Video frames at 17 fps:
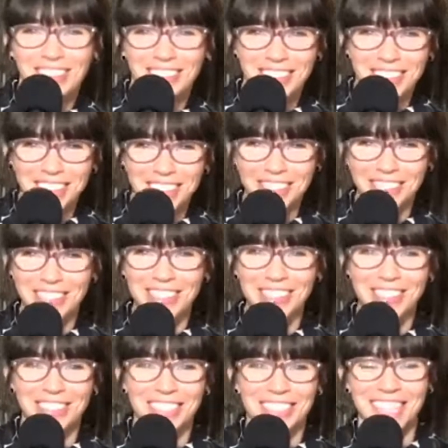those.
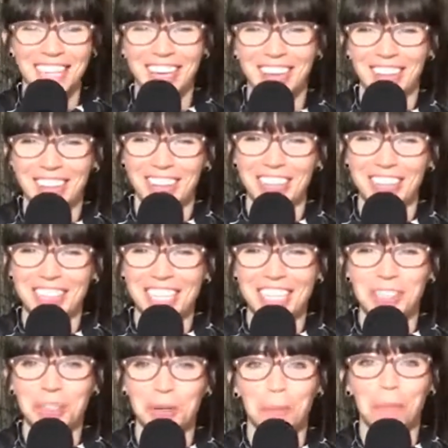You should sell those
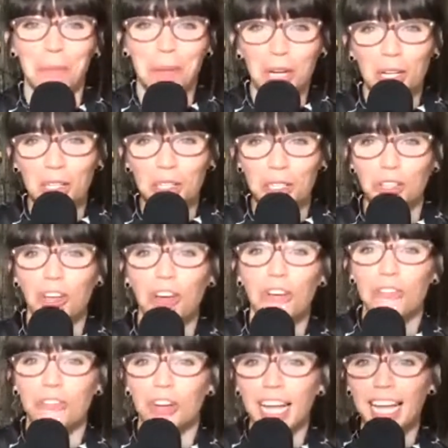as your merch.
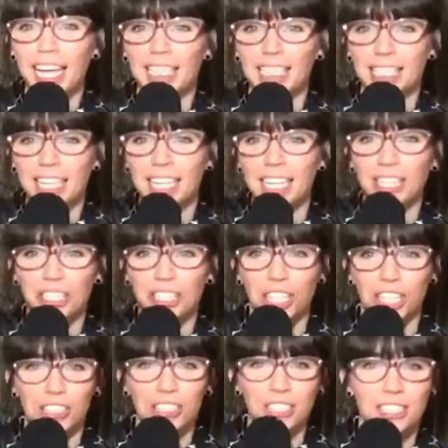Forget
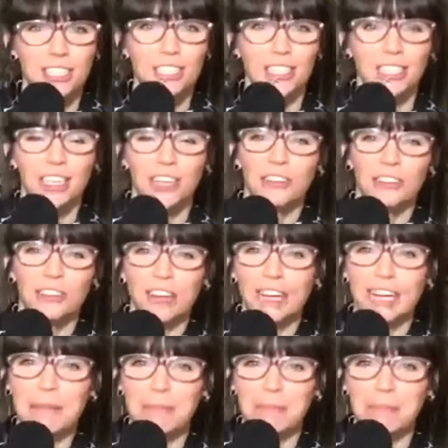t-shirts,
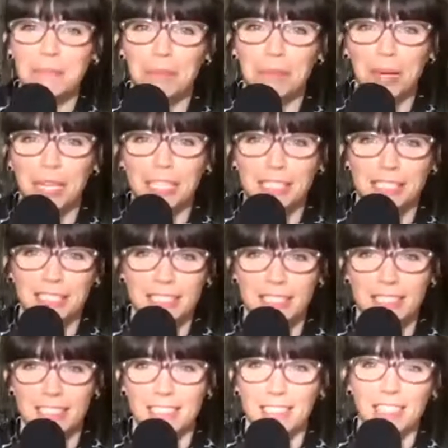forget
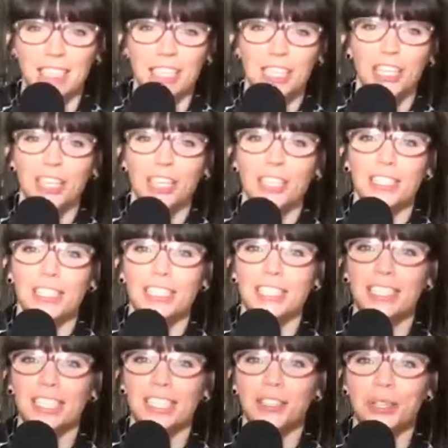buttons.
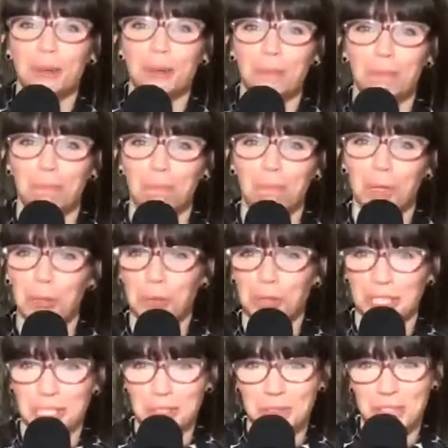Sell your
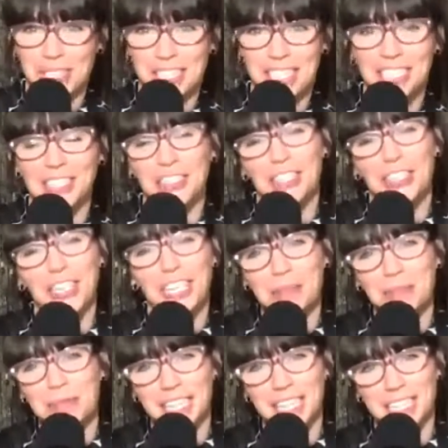bolos, sell your
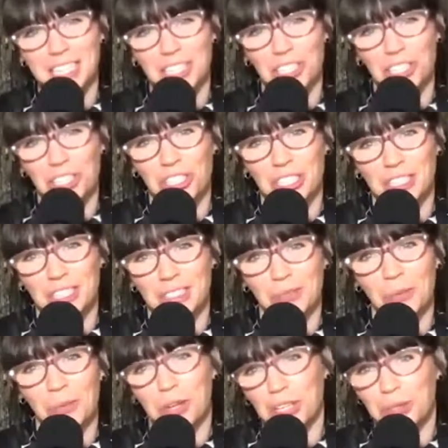image
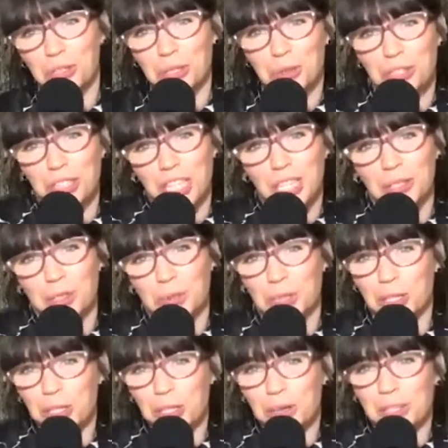when you do shows.
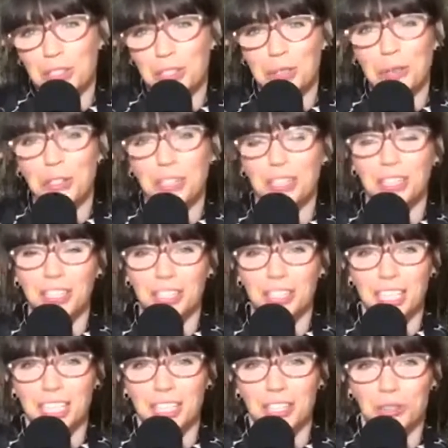When you go on tour,
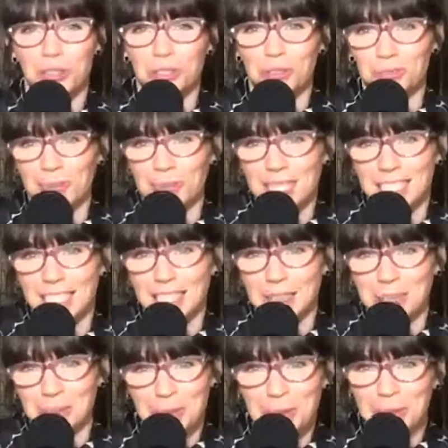like you should be
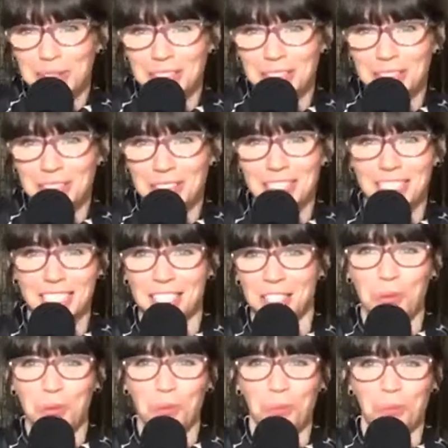selling bolos because
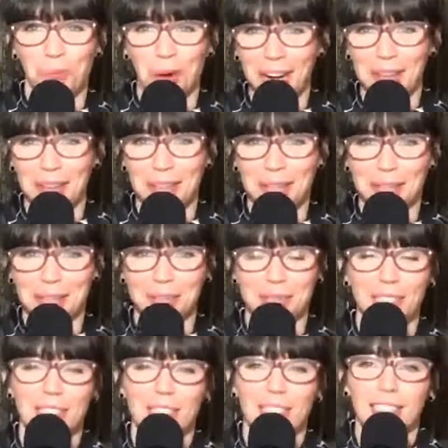you wear them."
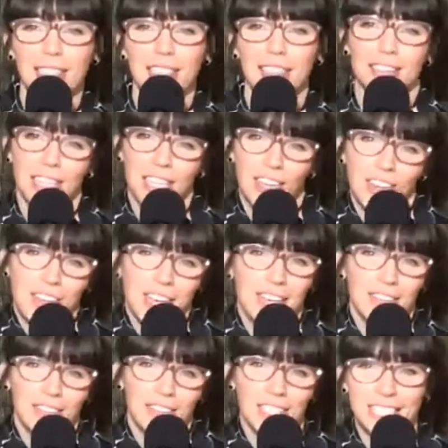I was like,
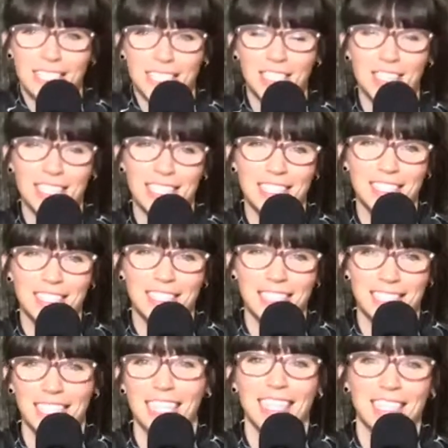okay, let's just
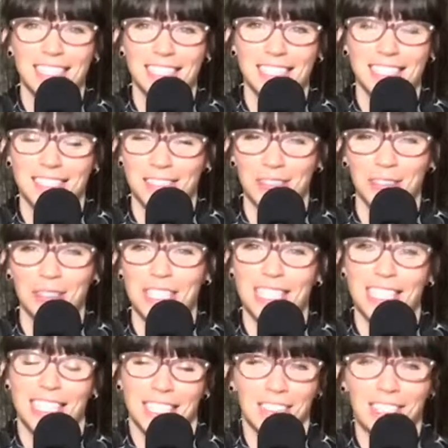see. This is
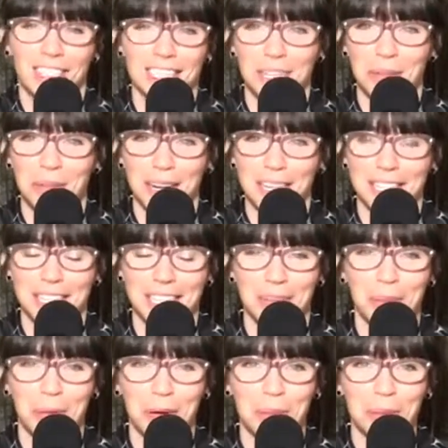ridiculous. Nobody's going to
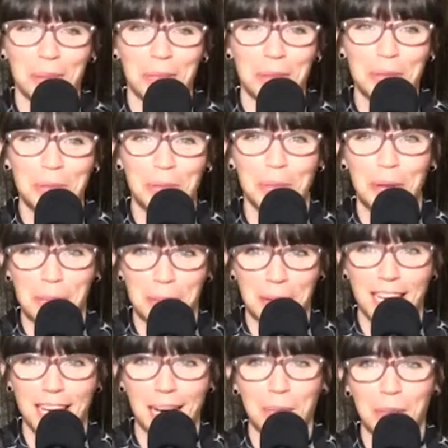wear bolos but
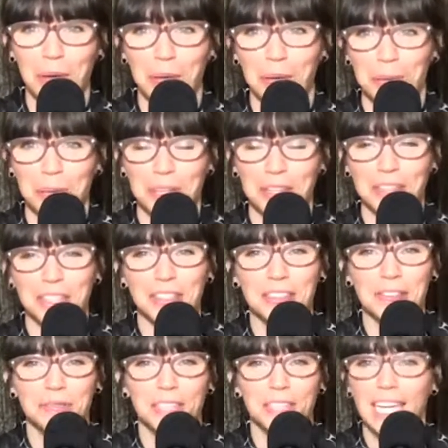me. I'm the only
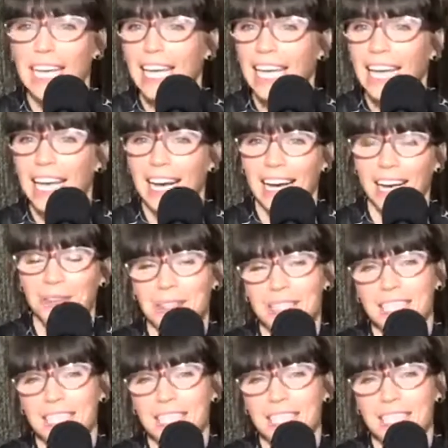weirdo. I was